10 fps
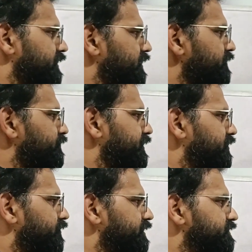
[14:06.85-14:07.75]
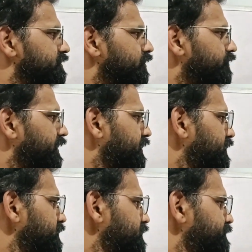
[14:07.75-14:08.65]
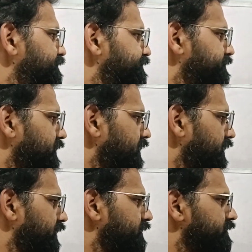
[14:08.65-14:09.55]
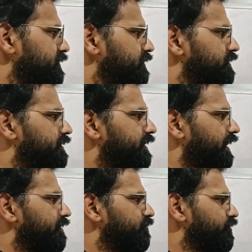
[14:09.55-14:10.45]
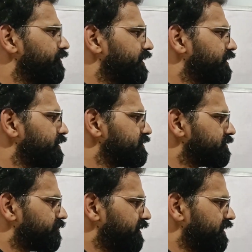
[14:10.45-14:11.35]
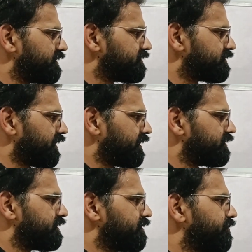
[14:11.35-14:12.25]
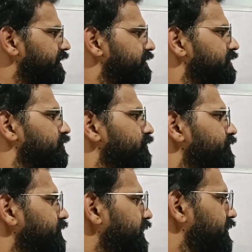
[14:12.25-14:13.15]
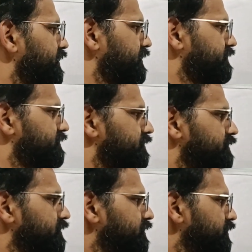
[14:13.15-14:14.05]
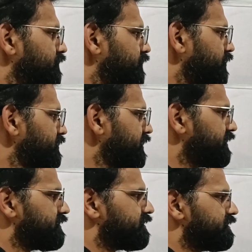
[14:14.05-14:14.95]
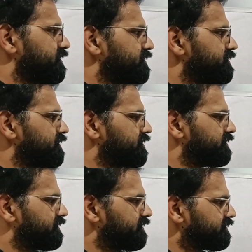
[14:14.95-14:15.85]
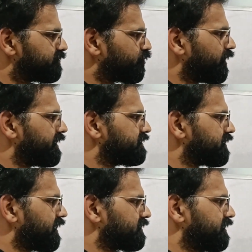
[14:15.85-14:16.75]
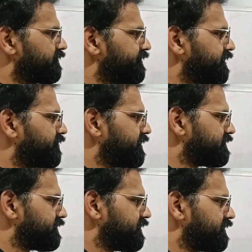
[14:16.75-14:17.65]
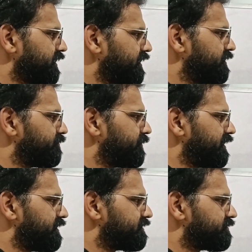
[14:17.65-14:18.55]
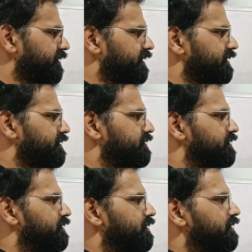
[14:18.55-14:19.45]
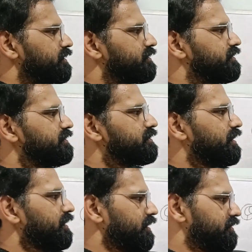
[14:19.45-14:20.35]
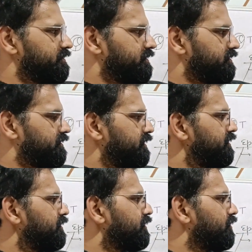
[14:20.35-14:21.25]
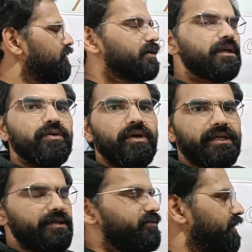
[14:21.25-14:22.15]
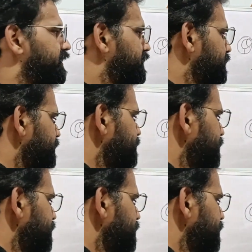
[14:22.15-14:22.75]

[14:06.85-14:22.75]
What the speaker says: their frequency of occurrence and time of occurrence, place and their pattern of occurrence. For the diseases, these points like their frequency, time, place, pattern, these are ascertained or quantified.